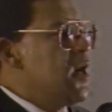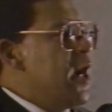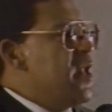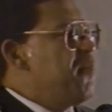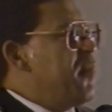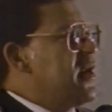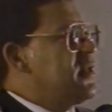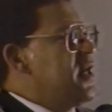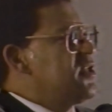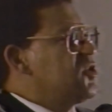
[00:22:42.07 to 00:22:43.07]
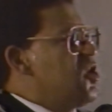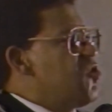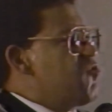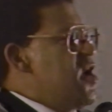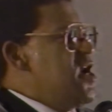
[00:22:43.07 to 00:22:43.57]
and apartheid still
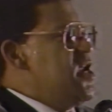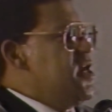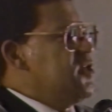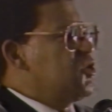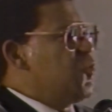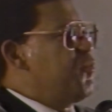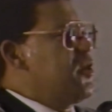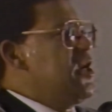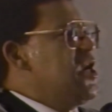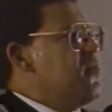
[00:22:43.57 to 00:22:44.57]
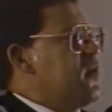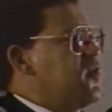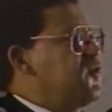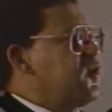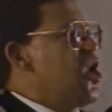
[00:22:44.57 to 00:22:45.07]
reigning supreme on
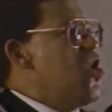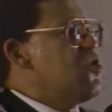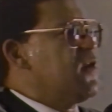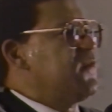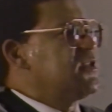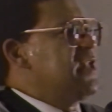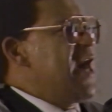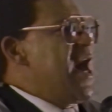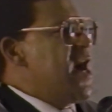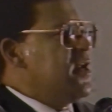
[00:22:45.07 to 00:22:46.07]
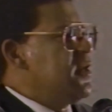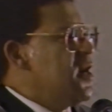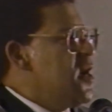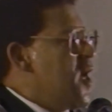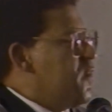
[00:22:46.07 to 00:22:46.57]
the throne of this land
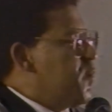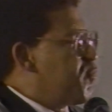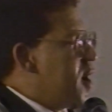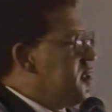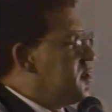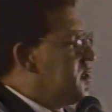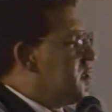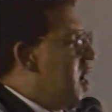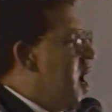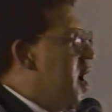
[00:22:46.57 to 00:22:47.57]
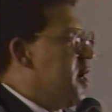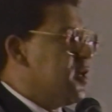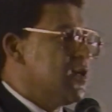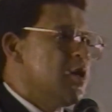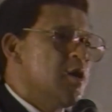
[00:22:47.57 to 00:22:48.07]
and the price is
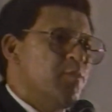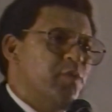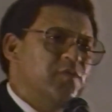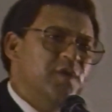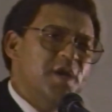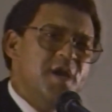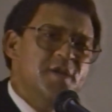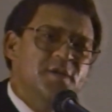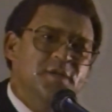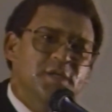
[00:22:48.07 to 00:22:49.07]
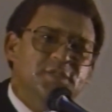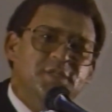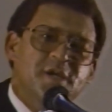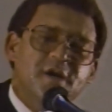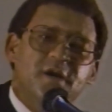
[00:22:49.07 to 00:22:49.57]
high, but the end is
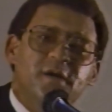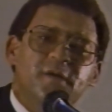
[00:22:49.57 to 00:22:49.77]
near.